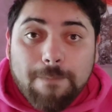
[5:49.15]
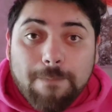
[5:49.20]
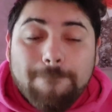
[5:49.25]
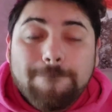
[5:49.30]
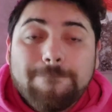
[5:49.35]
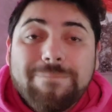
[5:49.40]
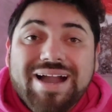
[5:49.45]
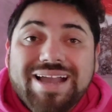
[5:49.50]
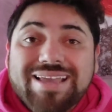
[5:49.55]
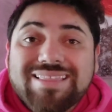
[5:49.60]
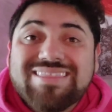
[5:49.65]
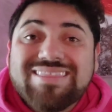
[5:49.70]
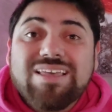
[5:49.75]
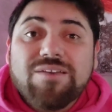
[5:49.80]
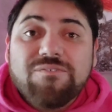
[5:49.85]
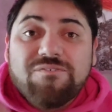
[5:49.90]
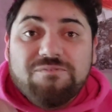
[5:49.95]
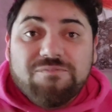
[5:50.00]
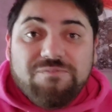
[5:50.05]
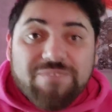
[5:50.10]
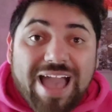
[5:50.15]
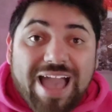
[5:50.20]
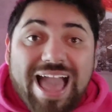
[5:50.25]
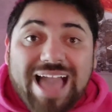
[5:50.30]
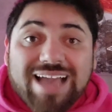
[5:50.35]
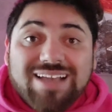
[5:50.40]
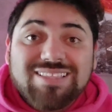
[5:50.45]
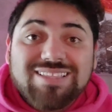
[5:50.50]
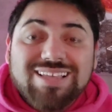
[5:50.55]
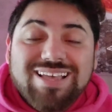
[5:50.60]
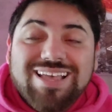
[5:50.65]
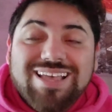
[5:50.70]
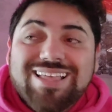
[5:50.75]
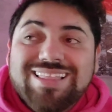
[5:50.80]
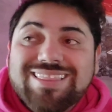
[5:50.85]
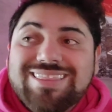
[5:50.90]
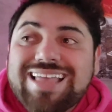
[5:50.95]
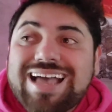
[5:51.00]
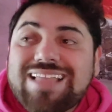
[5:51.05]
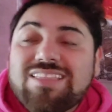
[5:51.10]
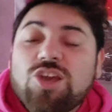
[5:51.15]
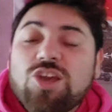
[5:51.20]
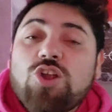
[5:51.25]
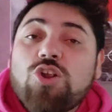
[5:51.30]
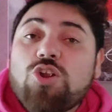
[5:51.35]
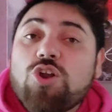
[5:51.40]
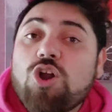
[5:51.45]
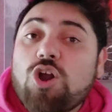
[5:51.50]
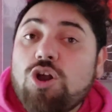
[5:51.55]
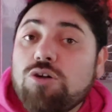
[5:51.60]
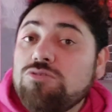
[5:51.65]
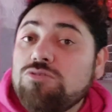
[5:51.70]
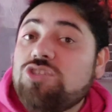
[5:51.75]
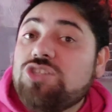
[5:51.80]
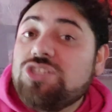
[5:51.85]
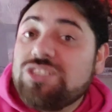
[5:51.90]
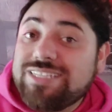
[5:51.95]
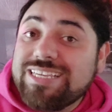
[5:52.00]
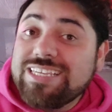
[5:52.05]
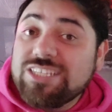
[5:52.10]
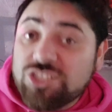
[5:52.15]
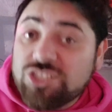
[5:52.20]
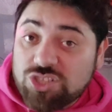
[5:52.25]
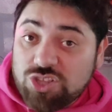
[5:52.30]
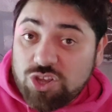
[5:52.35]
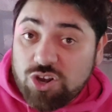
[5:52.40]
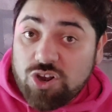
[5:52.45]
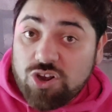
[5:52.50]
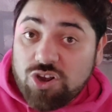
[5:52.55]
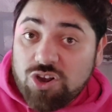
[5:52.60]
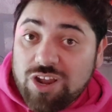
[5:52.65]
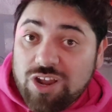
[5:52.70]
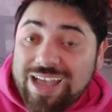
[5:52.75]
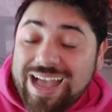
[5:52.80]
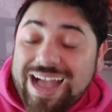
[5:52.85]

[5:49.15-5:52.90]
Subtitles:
by the fact that her own sister,